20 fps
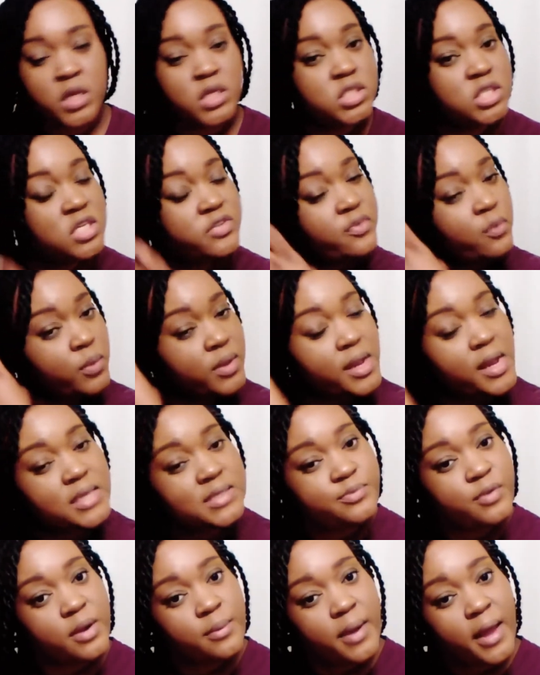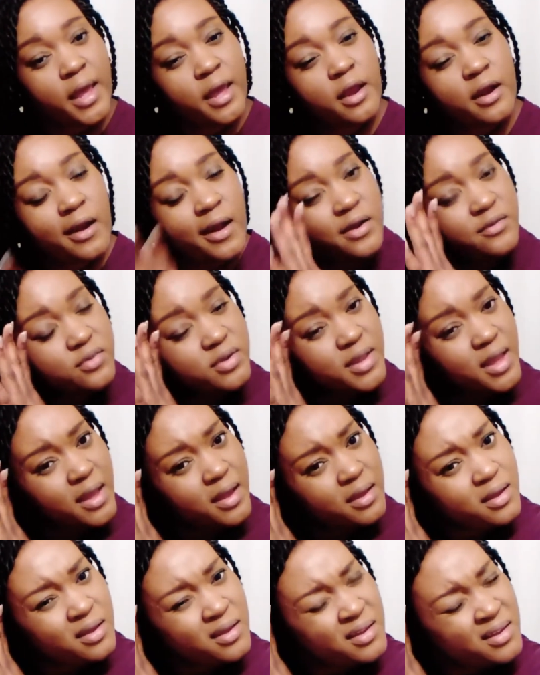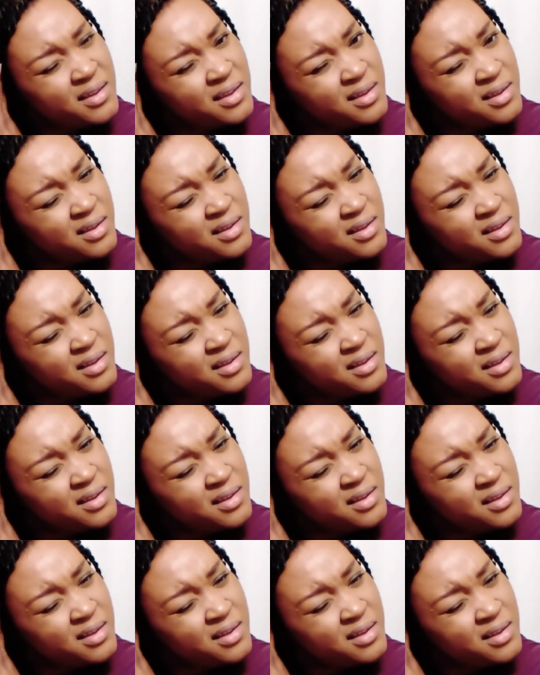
just when I spray my hair every day.